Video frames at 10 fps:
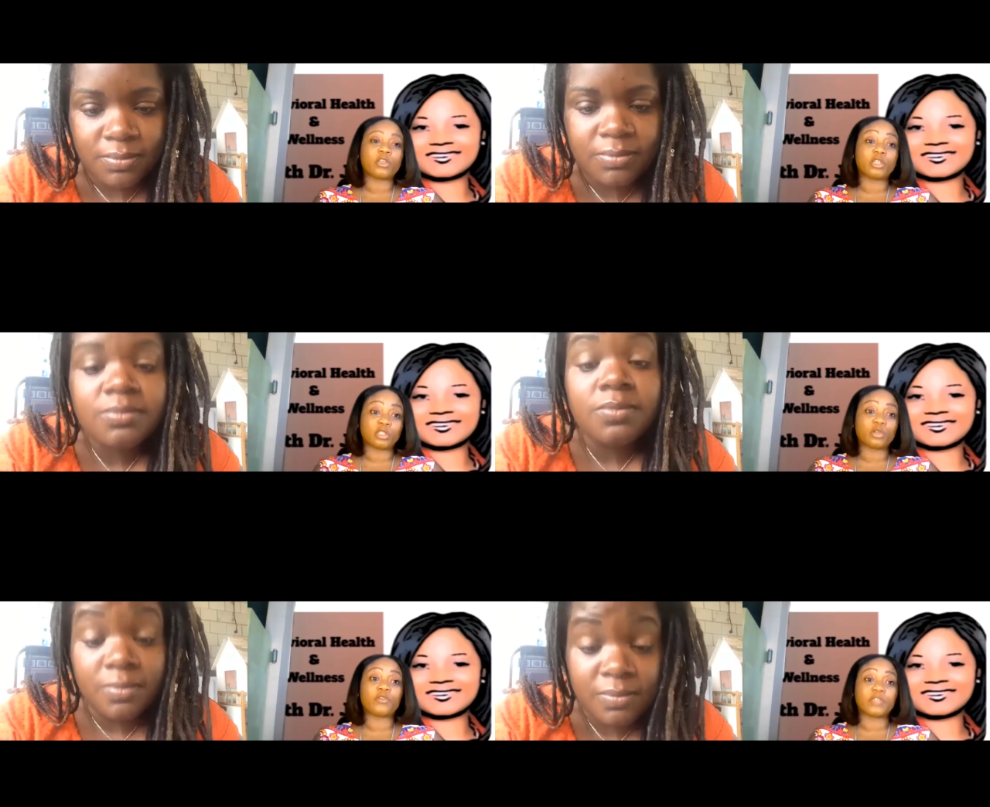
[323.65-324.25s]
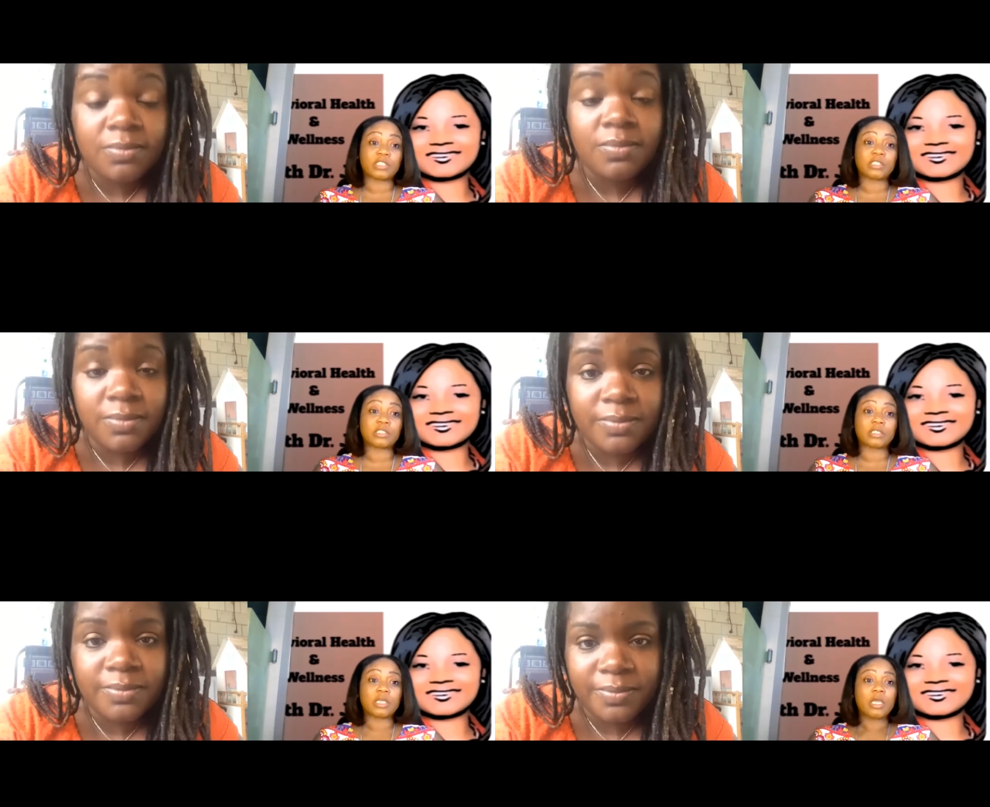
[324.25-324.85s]
Speaker 1: your
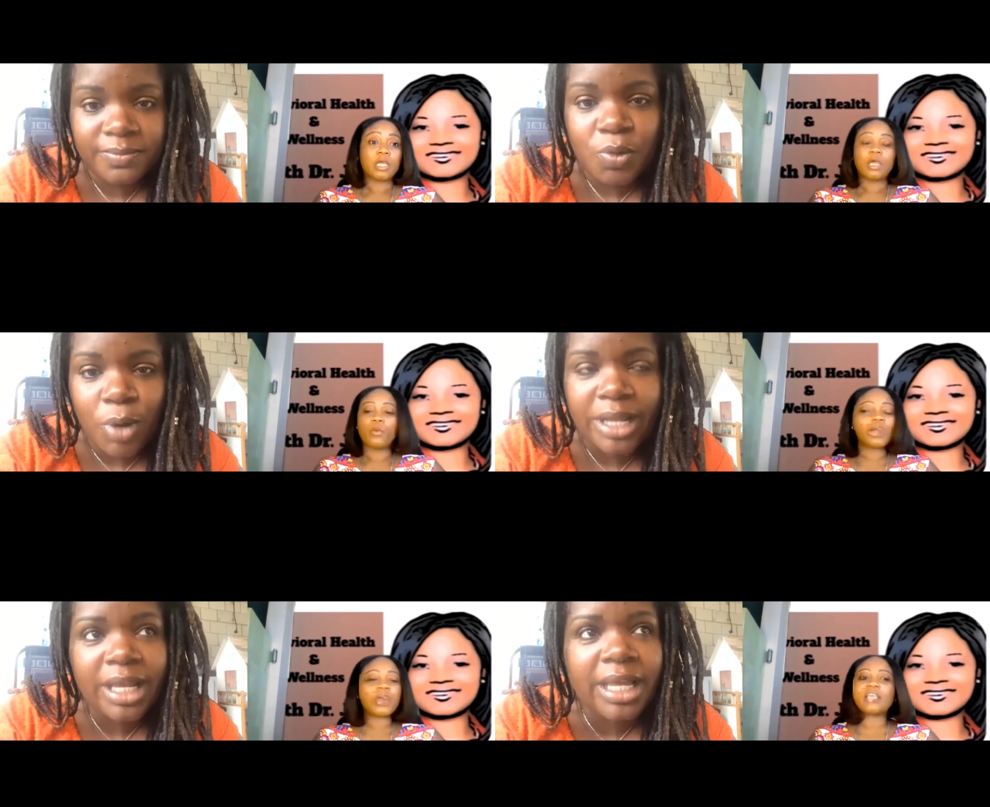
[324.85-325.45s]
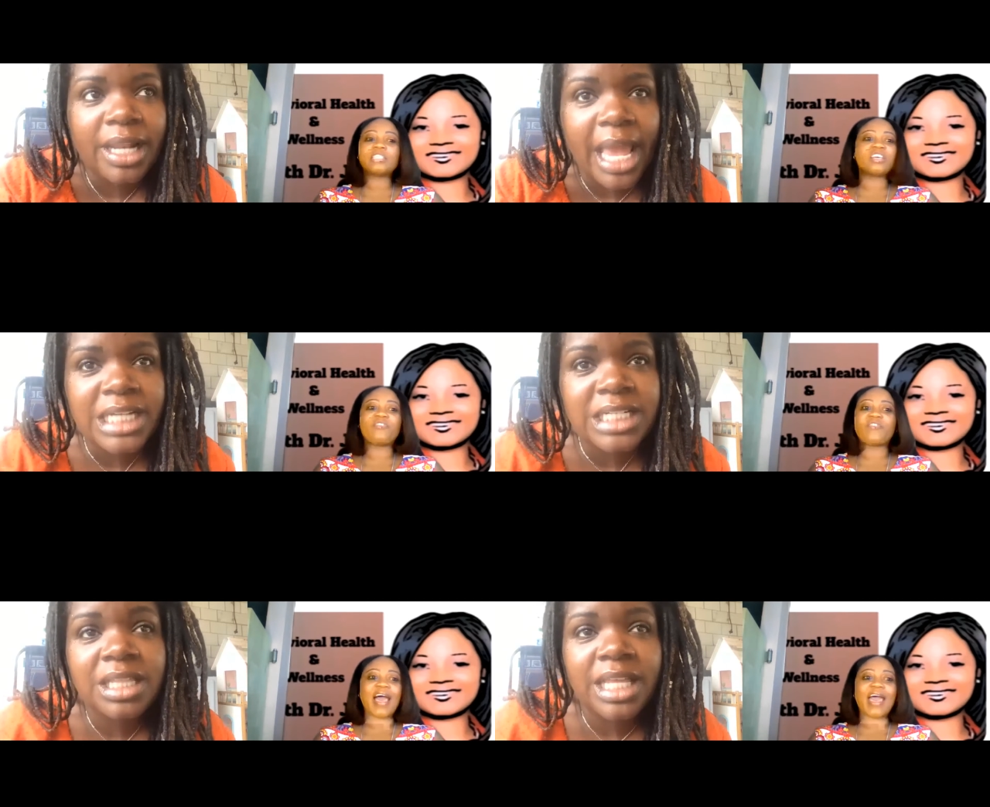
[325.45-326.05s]
services. Right, and
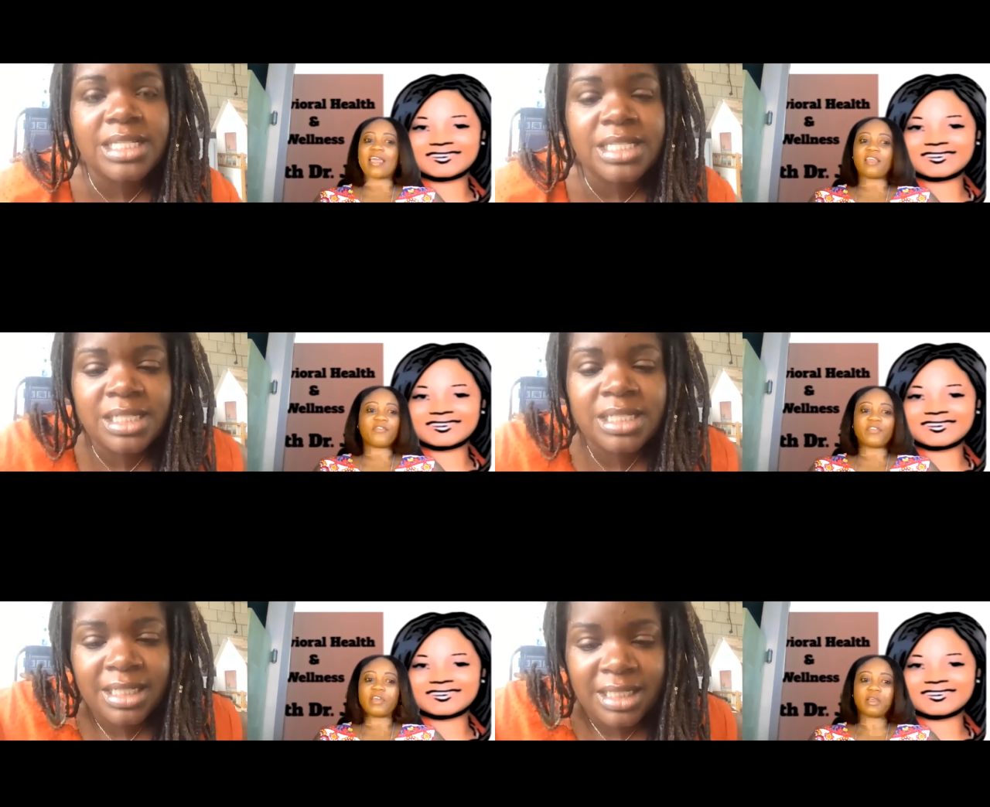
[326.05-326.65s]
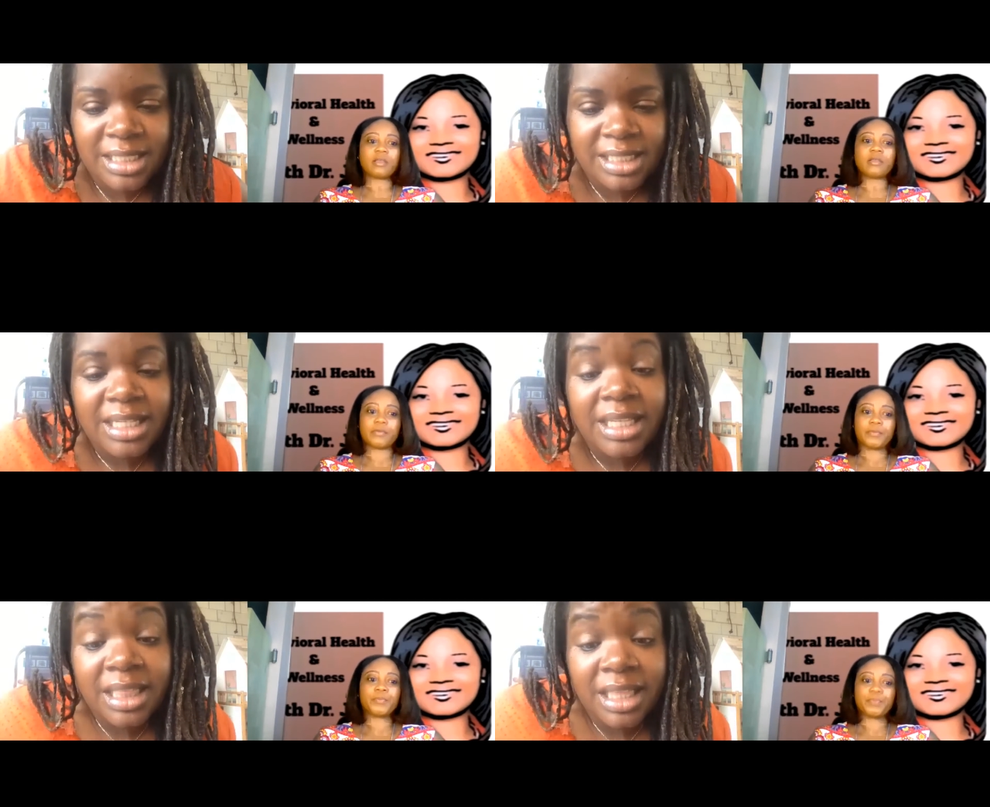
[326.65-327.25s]
actually, that's
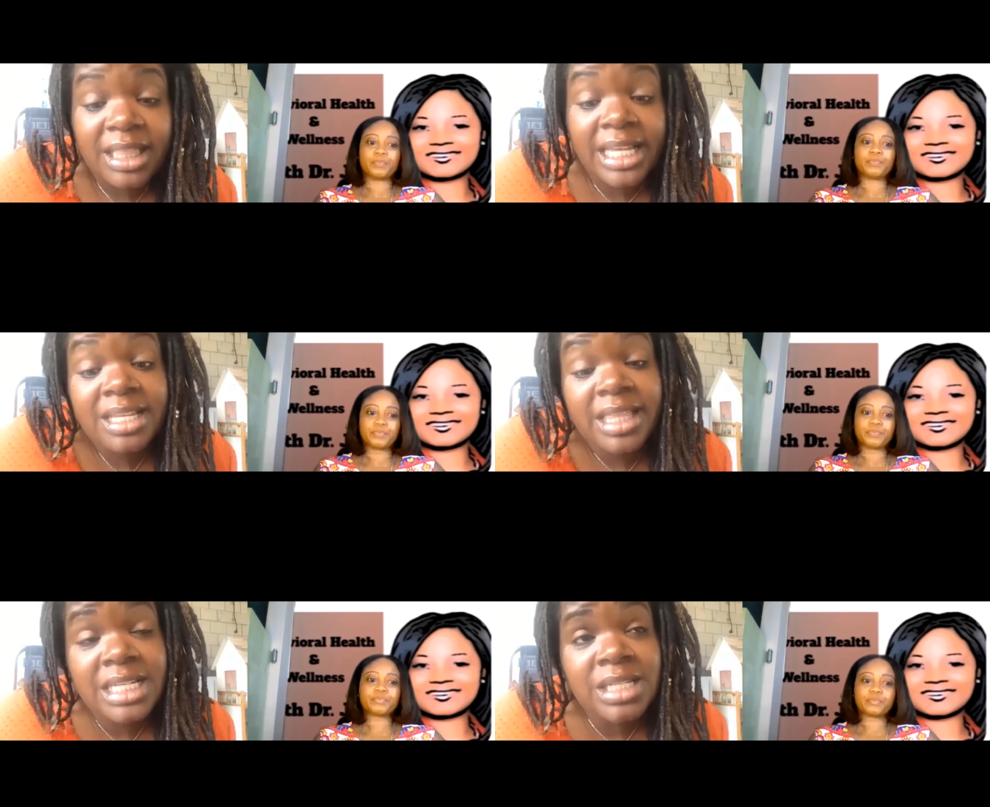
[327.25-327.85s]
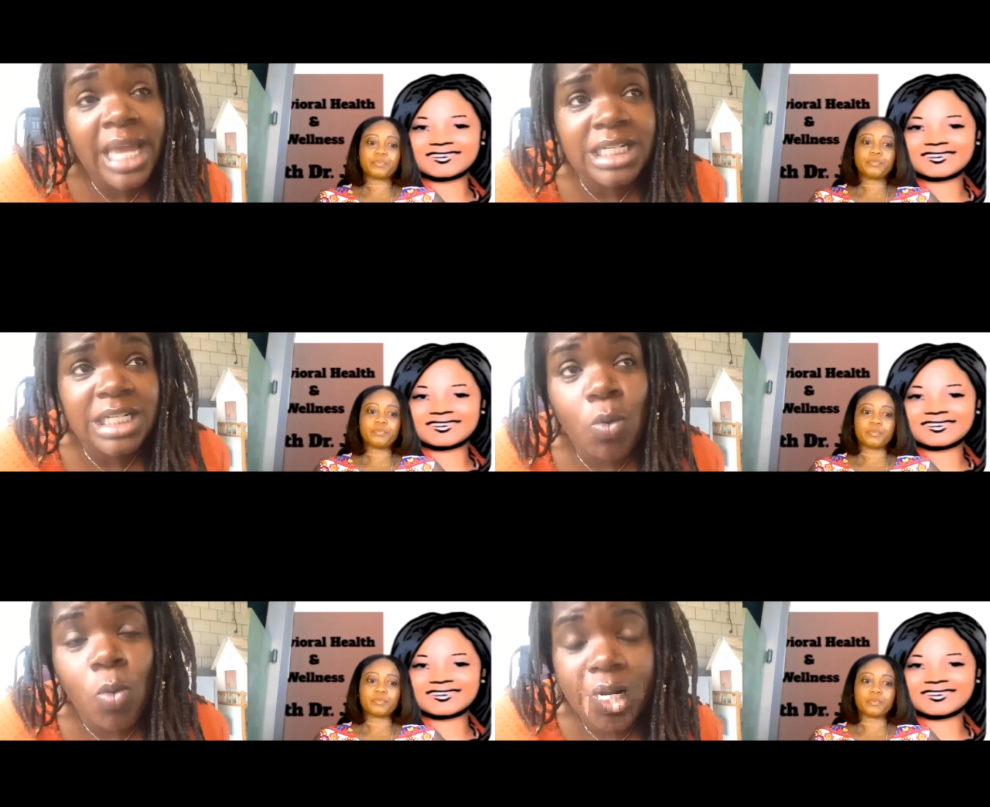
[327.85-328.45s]
Speaker 2: that that's actually
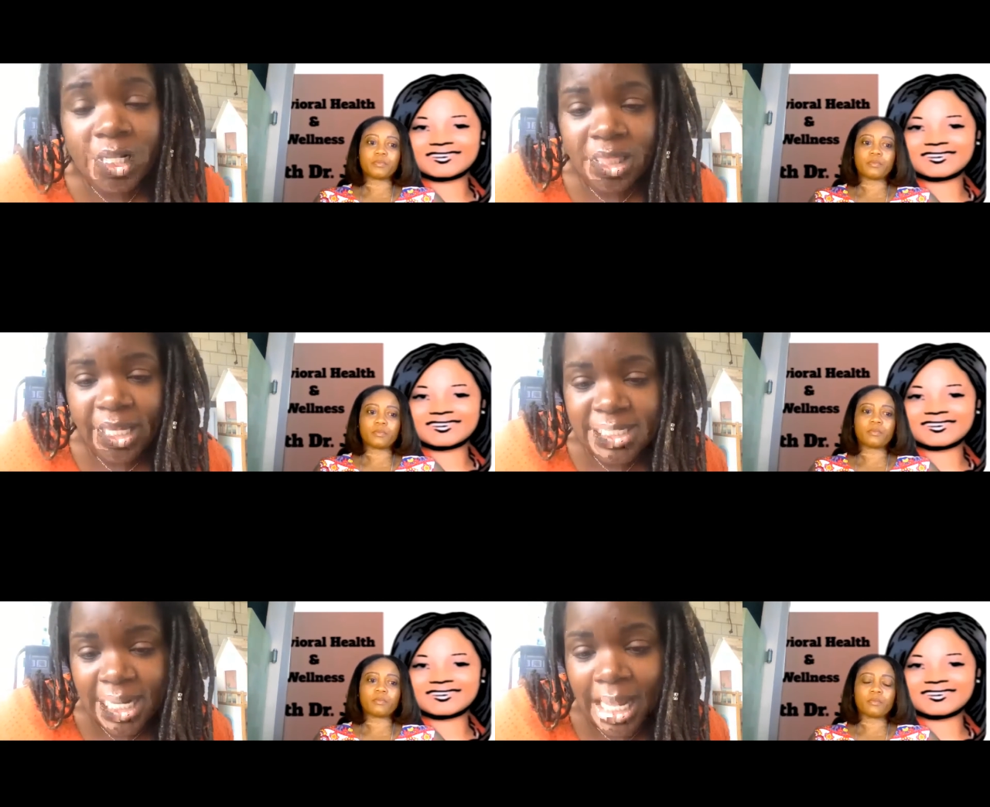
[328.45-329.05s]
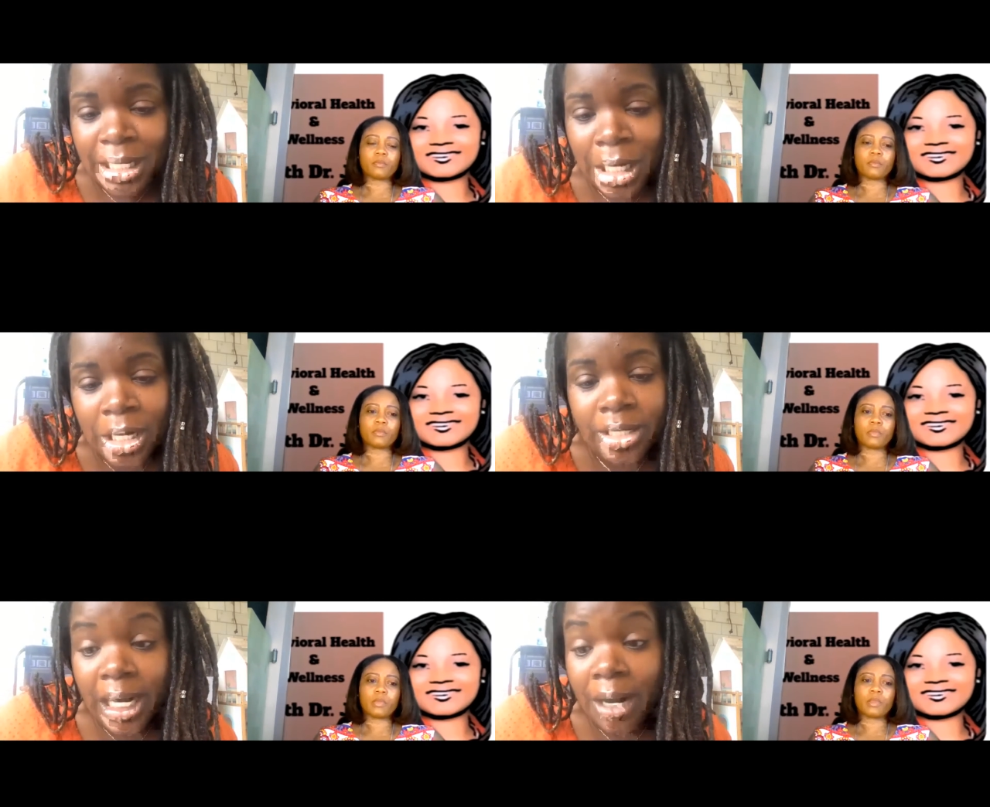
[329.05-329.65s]
one of the things that I
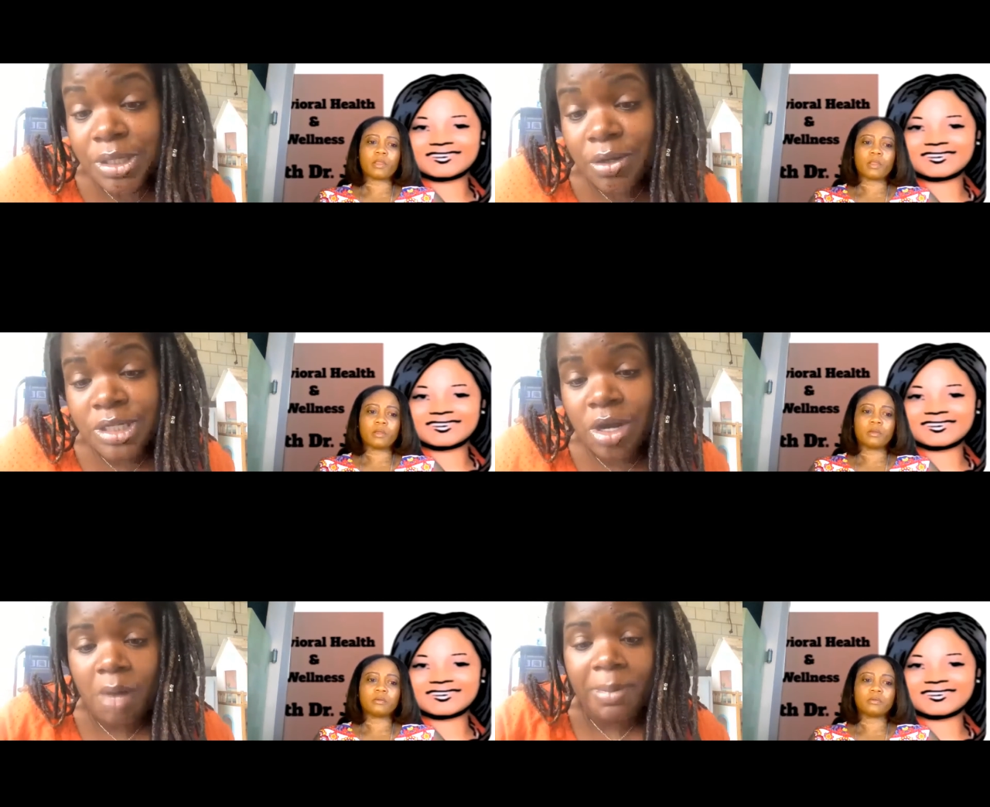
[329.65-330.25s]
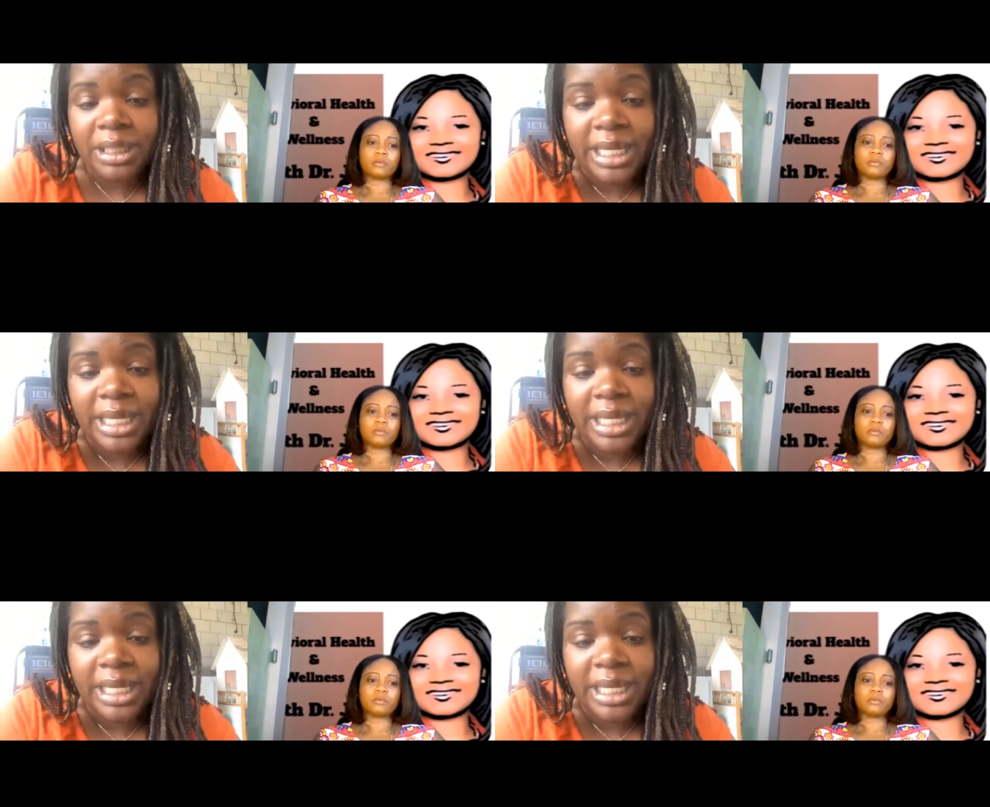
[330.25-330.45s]
learned, and I was going to talk about that